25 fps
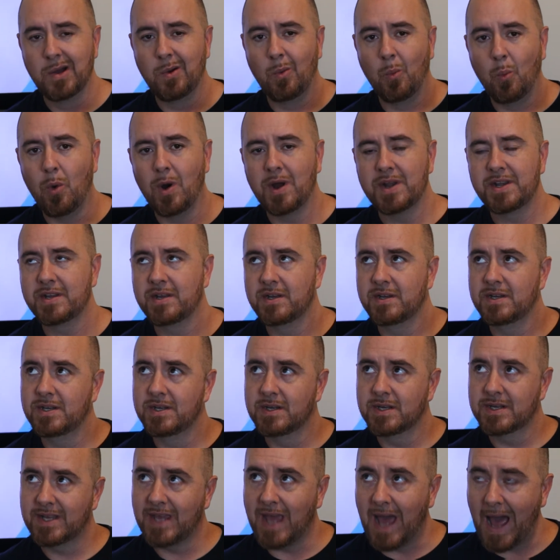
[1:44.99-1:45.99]
What
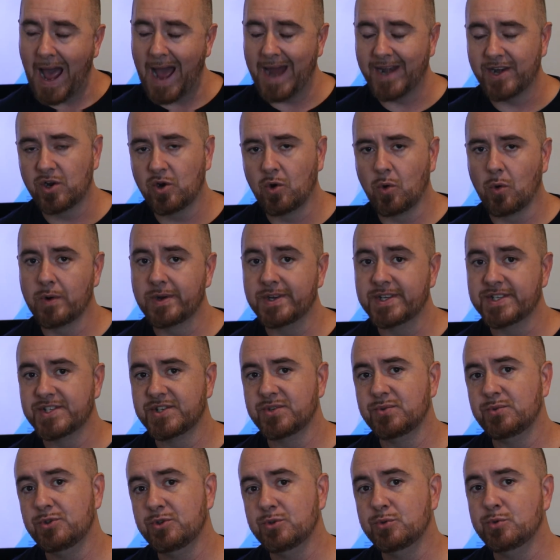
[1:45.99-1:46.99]
categories
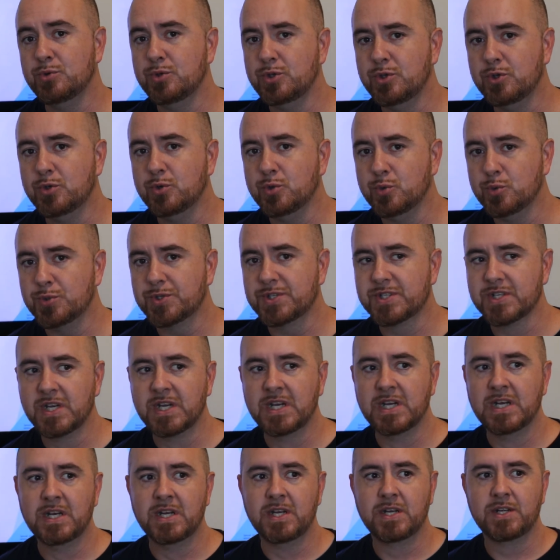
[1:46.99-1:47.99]
do you use
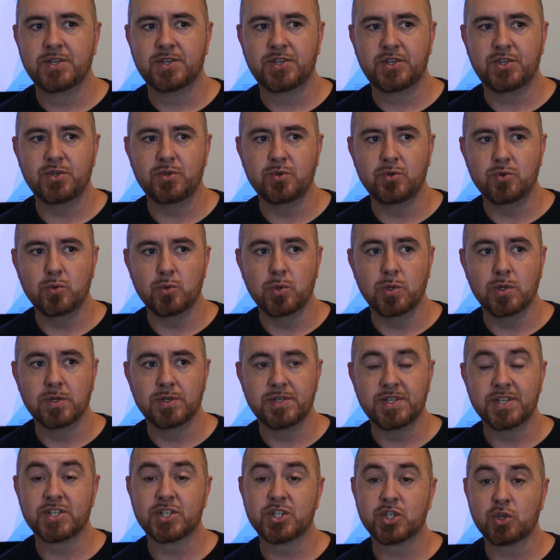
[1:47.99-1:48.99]
to
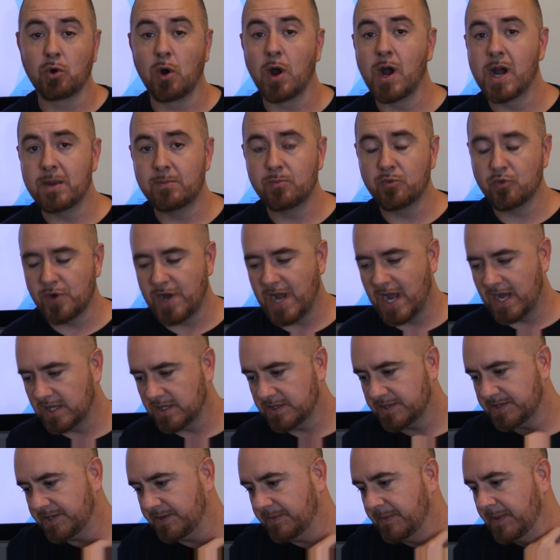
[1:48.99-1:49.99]
describe
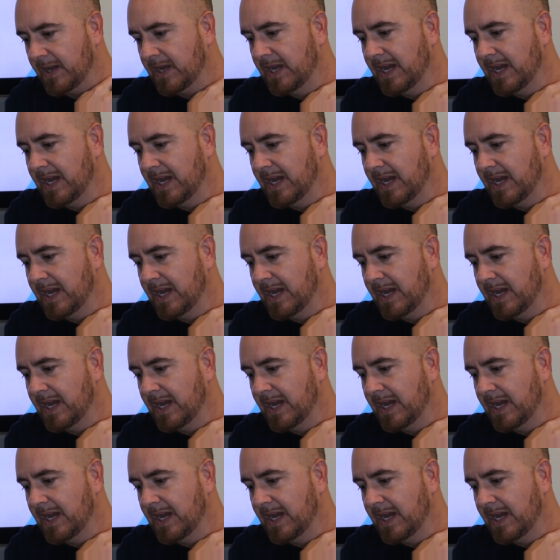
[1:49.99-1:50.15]
reality?